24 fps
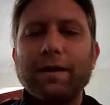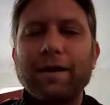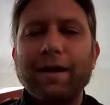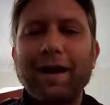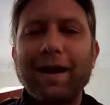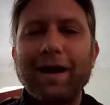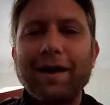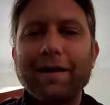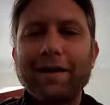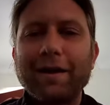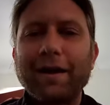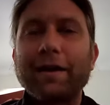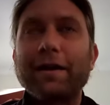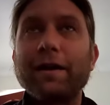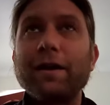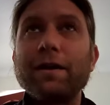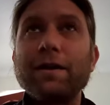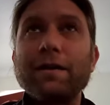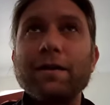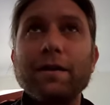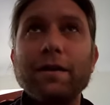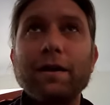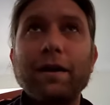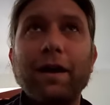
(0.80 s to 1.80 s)
Hi
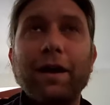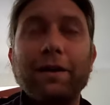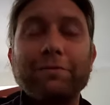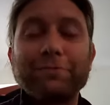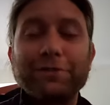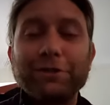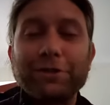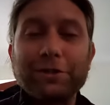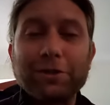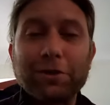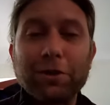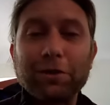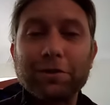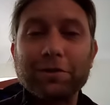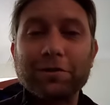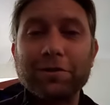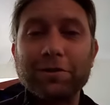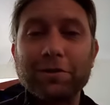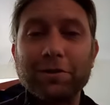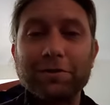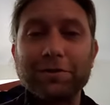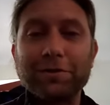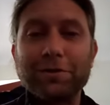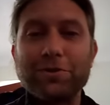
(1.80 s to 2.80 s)
Anna, I've just
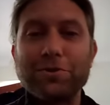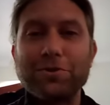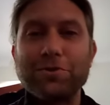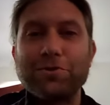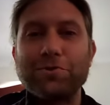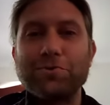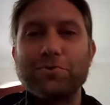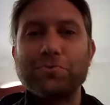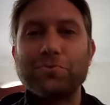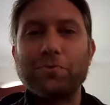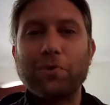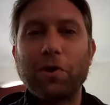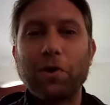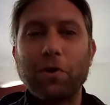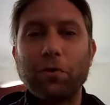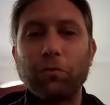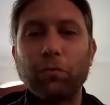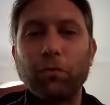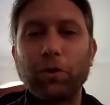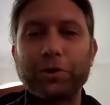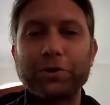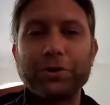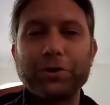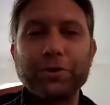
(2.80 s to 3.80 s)
cottoned on to
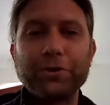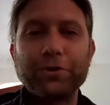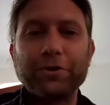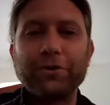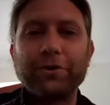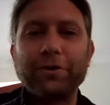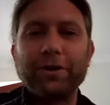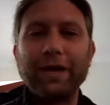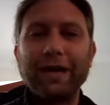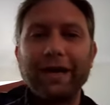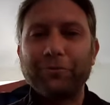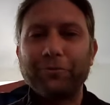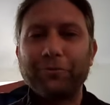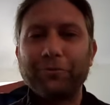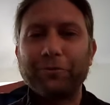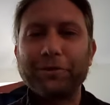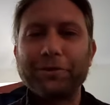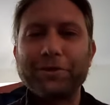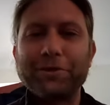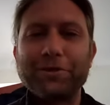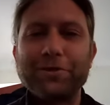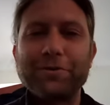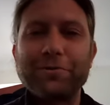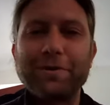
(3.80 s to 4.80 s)
what
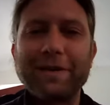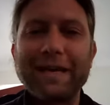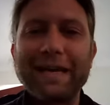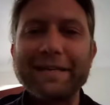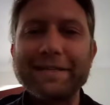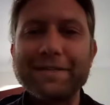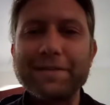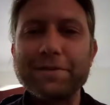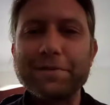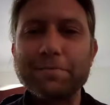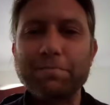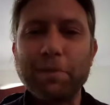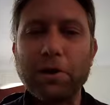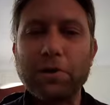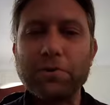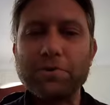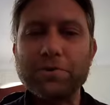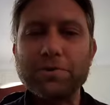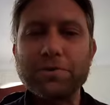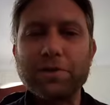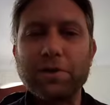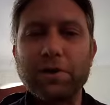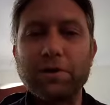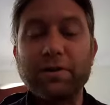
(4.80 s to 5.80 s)
your latest
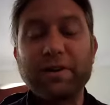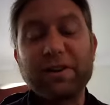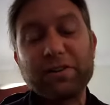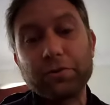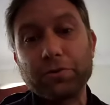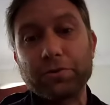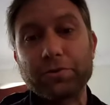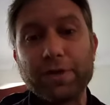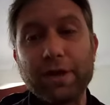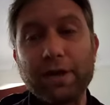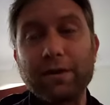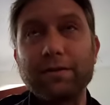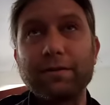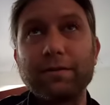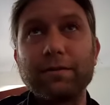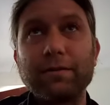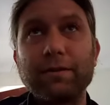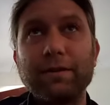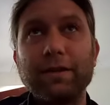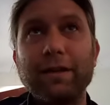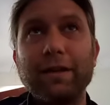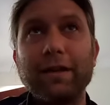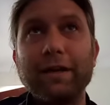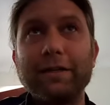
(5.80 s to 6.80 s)
posts are on your channel,
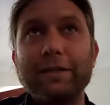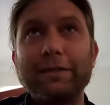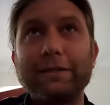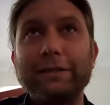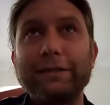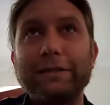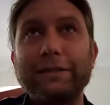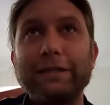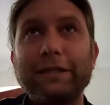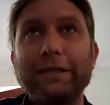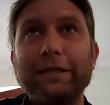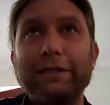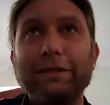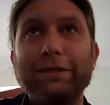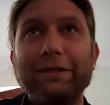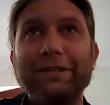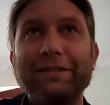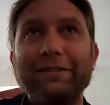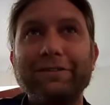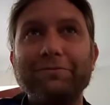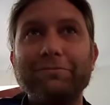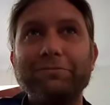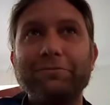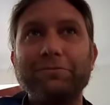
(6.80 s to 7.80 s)
and
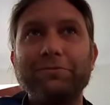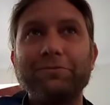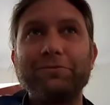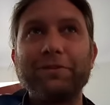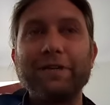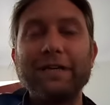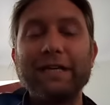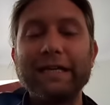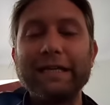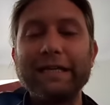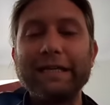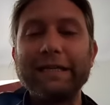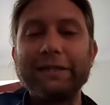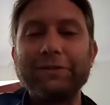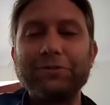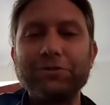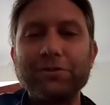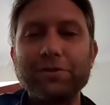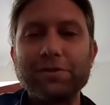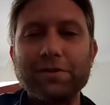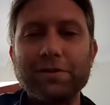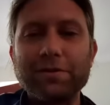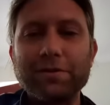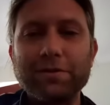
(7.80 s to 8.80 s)
really
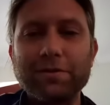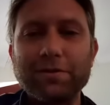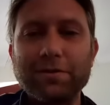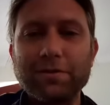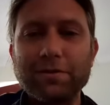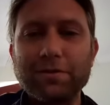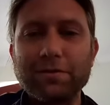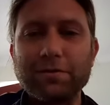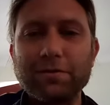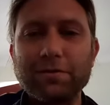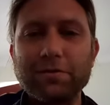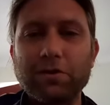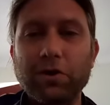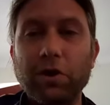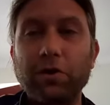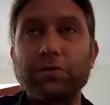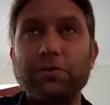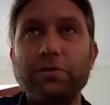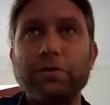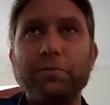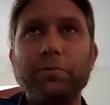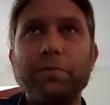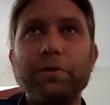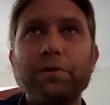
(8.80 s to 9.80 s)
interested to
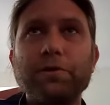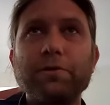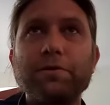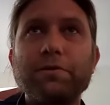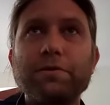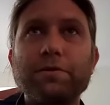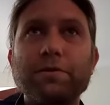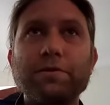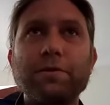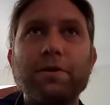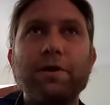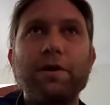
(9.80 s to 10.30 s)
contribute